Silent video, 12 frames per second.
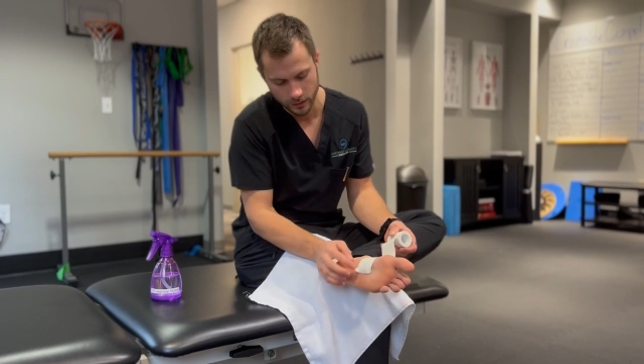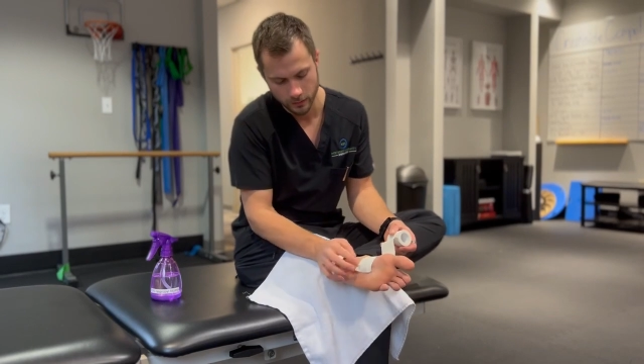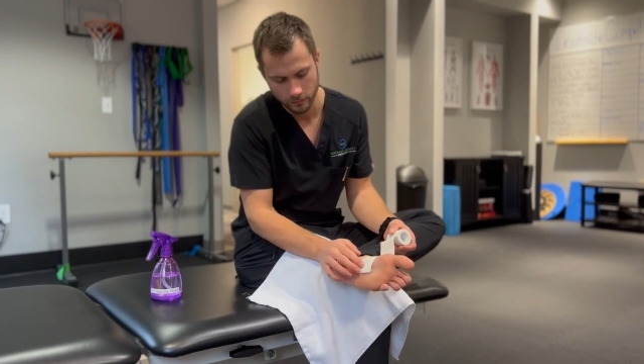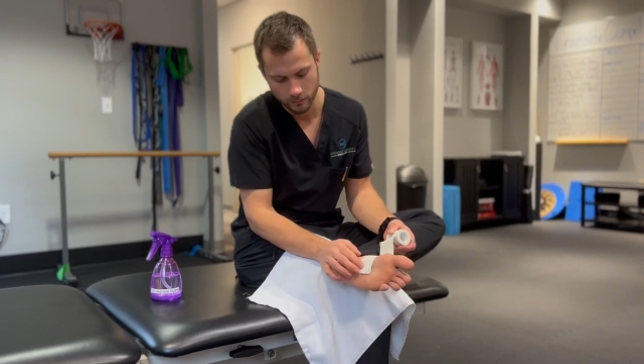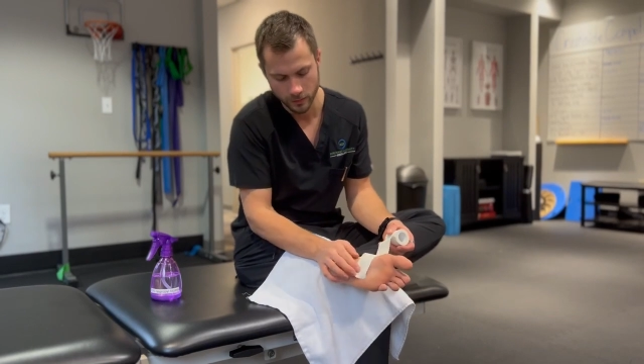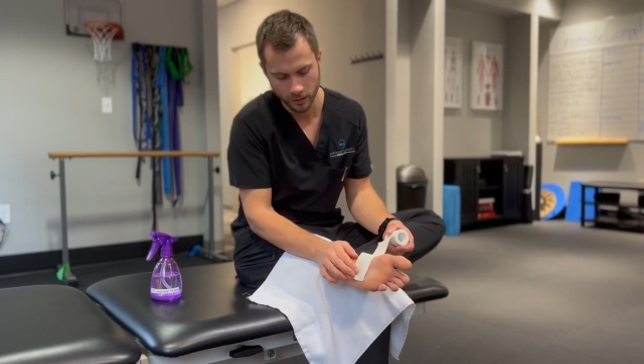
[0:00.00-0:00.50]

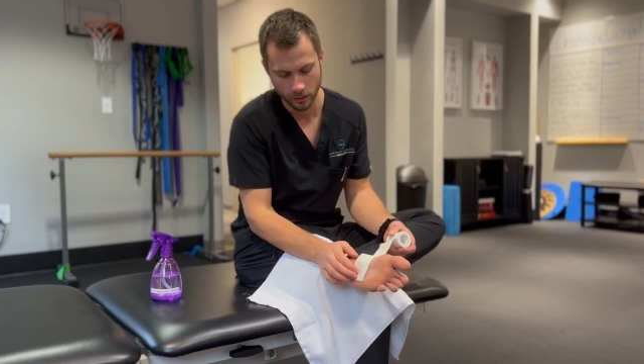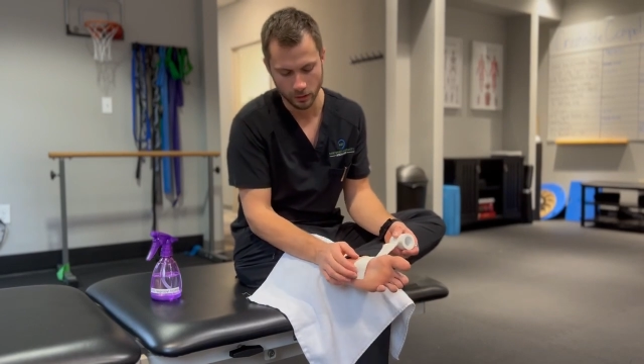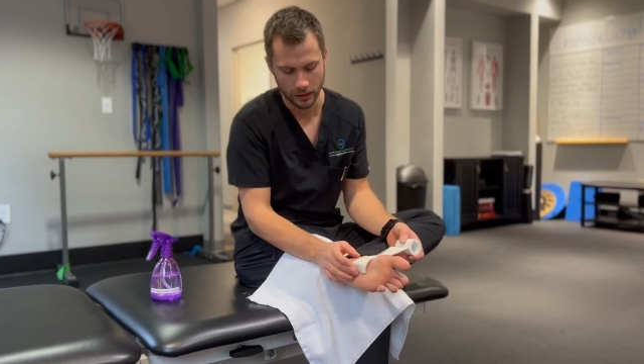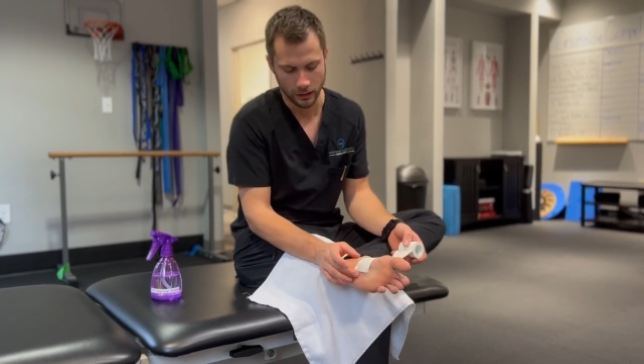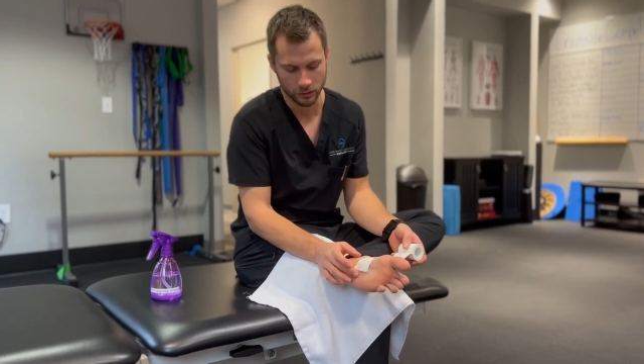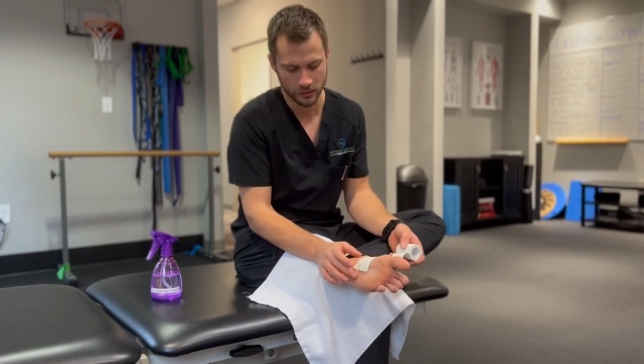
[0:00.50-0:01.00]
middle
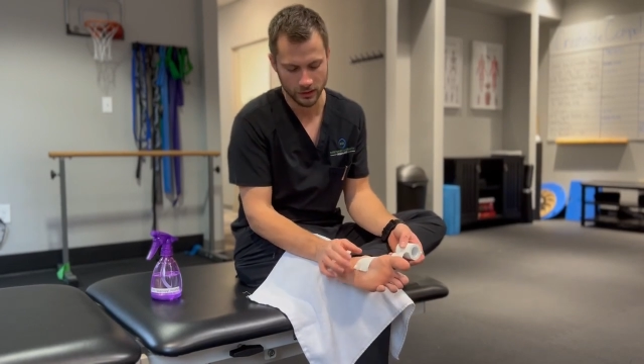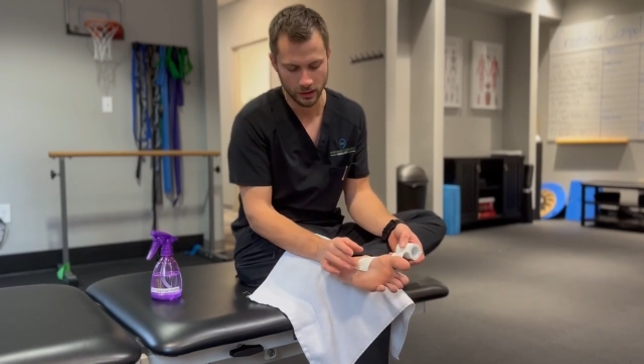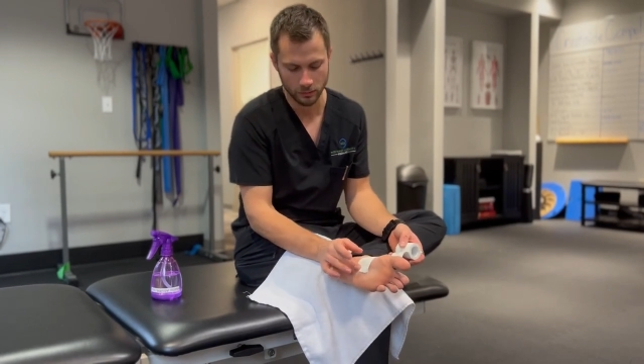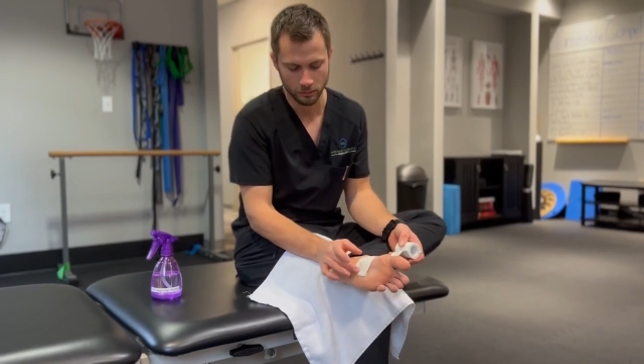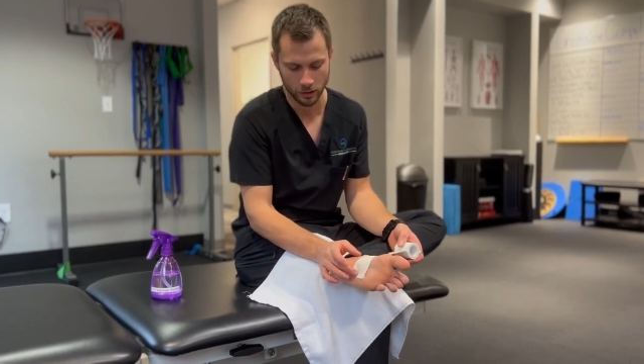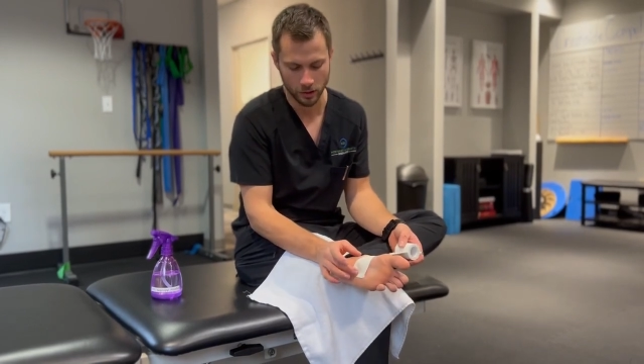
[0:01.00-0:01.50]

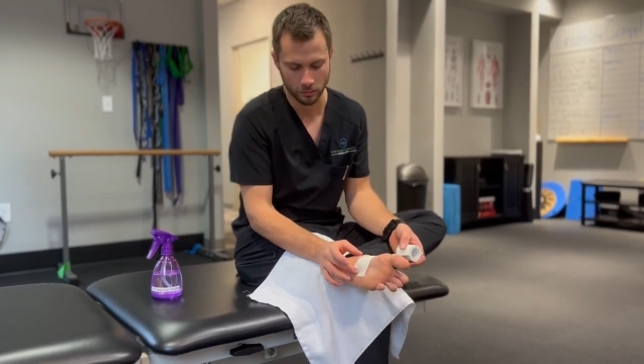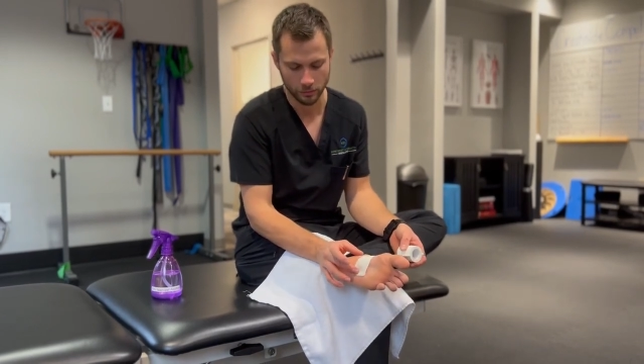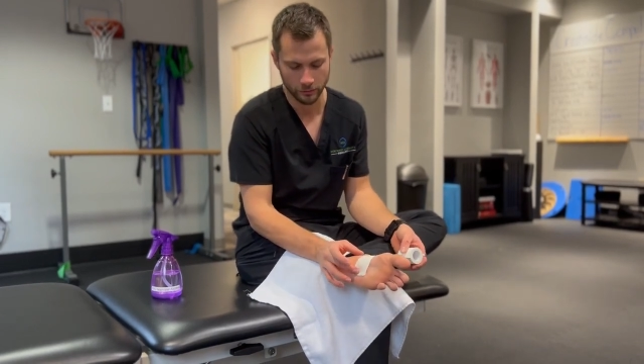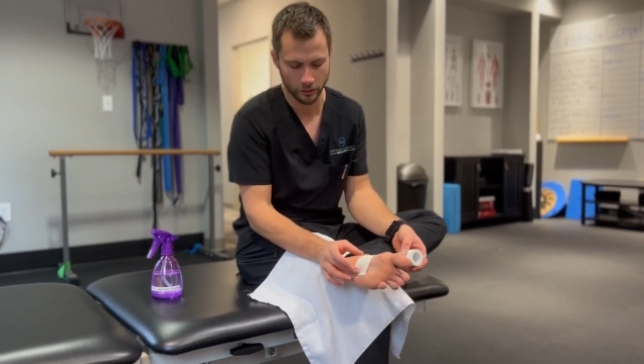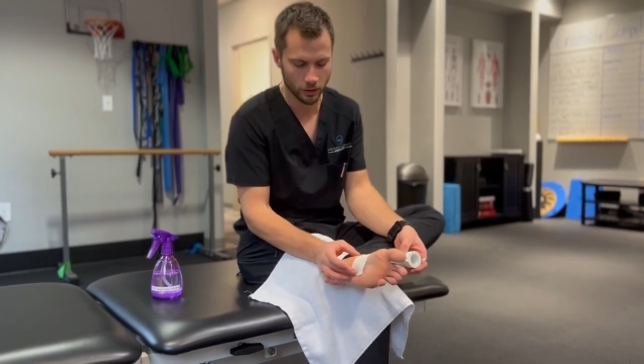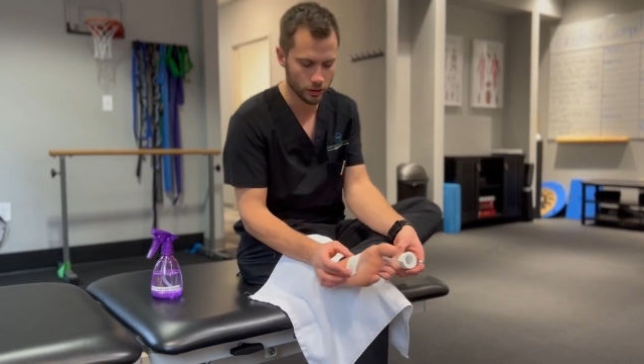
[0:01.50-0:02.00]
outside bottom of
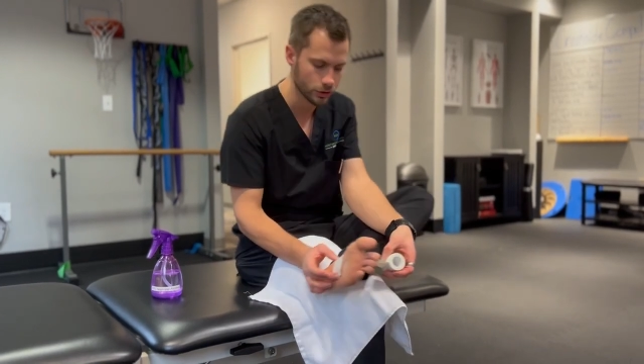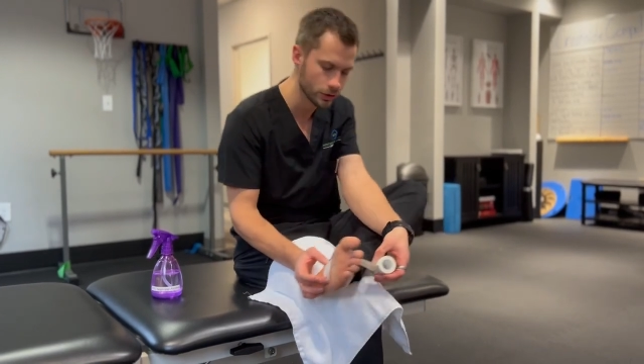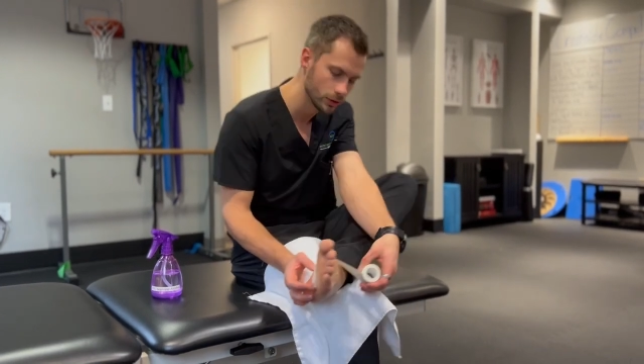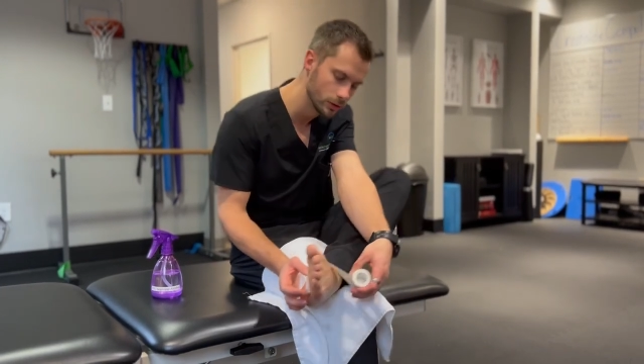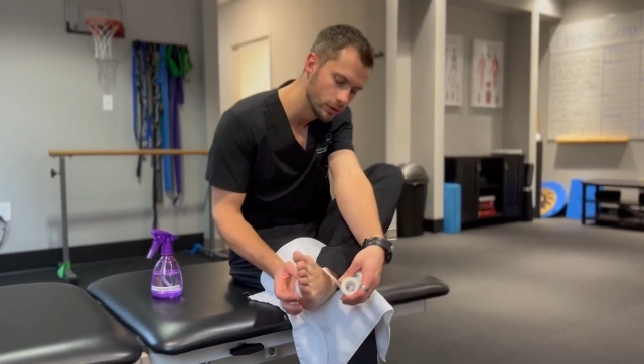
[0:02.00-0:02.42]
the arch